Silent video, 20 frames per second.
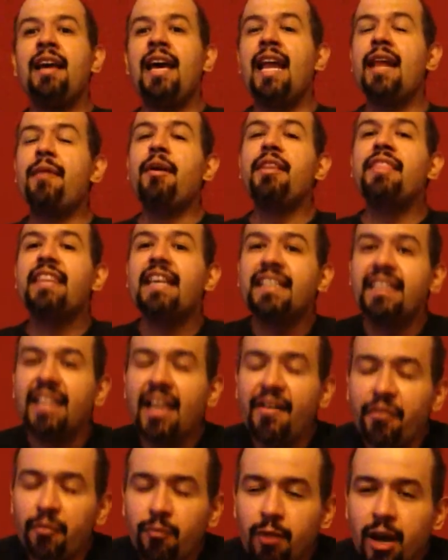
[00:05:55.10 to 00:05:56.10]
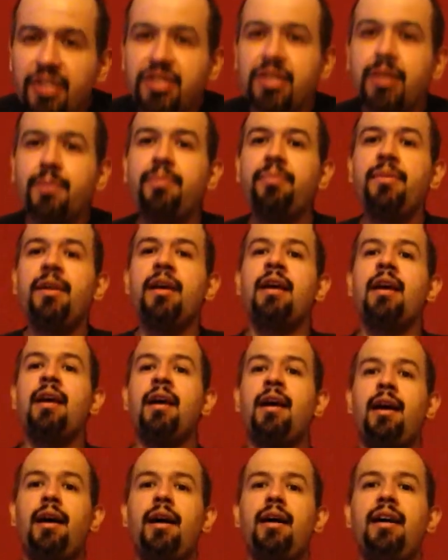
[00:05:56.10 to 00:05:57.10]
Anyway, thanks a lot for watching.
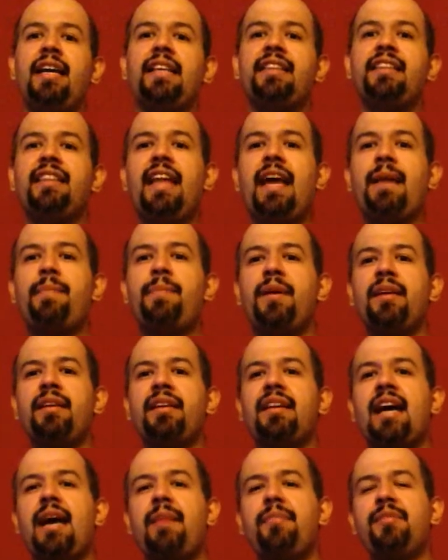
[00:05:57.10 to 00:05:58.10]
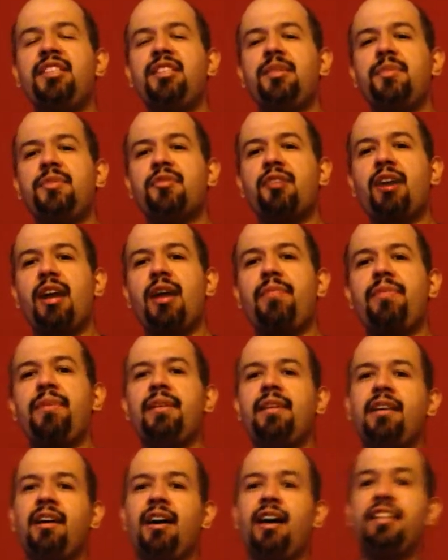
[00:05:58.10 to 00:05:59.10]
Hit the like button, comment, subscribe.
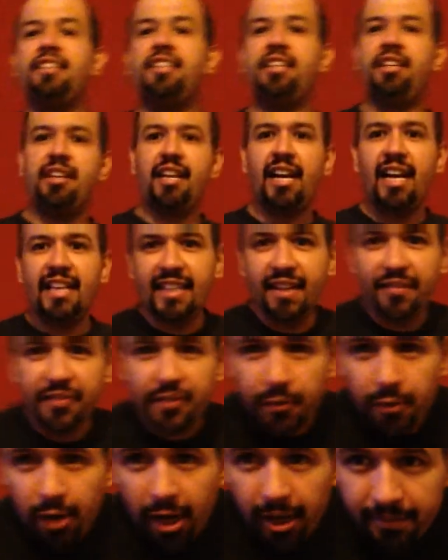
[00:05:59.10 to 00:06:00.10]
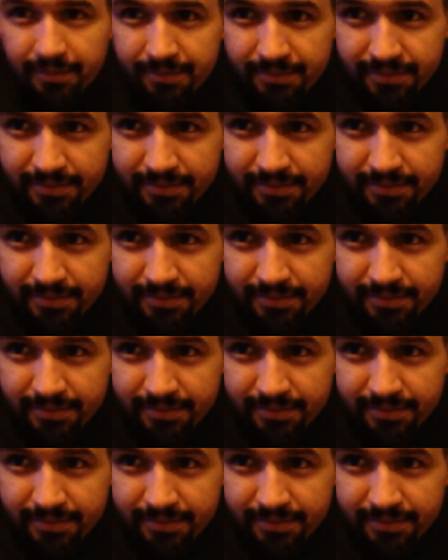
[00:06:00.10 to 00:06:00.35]
I'll see you guys after Raw.